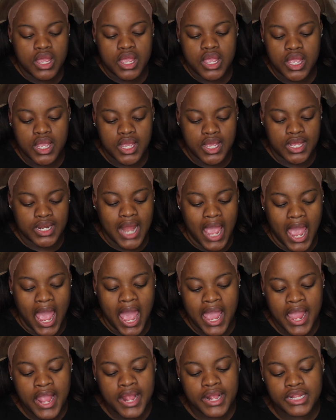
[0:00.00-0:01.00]
And
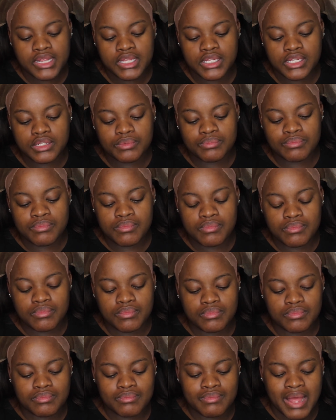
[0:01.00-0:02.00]
I had cleaned
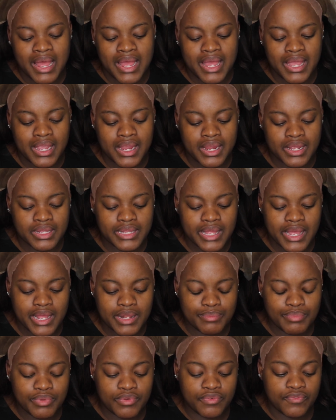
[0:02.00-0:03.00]
my
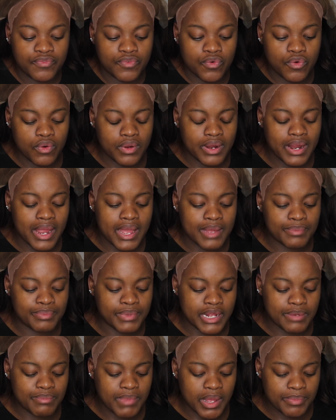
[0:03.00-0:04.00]
hairline before I
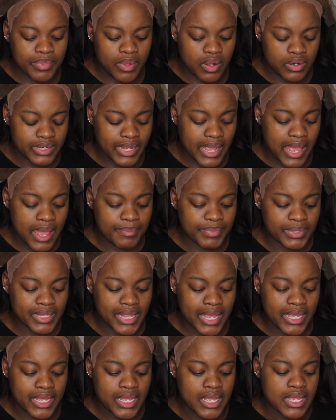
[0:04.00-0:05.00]
applied my bald cap, but
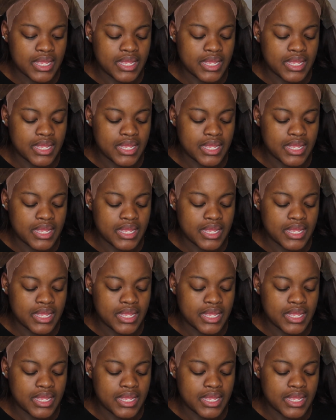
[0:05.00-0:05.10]
like